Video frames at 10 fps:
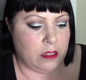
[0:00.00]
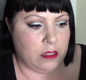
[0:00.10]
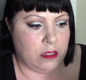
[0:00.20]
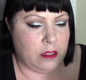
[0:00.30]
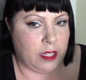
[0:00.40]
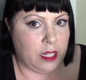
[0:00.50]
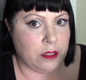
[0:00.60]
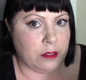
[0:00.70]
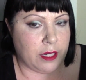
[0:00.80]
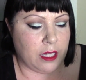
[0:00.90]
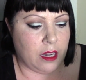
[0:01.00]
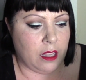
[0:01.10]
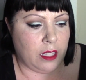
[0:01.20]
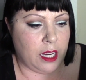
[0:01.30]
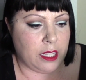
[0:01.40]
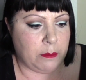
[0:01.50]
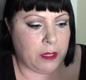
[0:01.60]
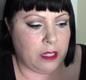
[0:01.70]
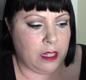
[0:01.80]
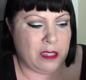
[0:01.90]
sales around the holidays, but
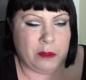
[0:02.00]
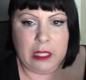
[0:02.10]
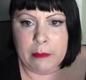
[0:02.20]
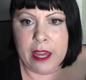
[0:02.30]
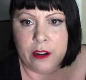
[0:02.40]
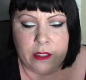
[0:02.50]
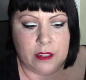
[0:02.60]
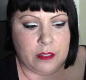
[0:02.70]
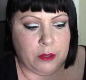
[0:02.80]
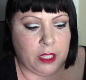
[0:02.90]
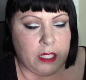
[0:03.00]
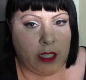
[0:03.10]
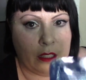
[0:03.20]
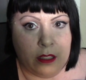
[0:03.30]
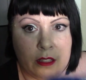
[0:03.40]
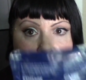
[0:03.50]
it doesn't really matter. This is a really good deal, and this is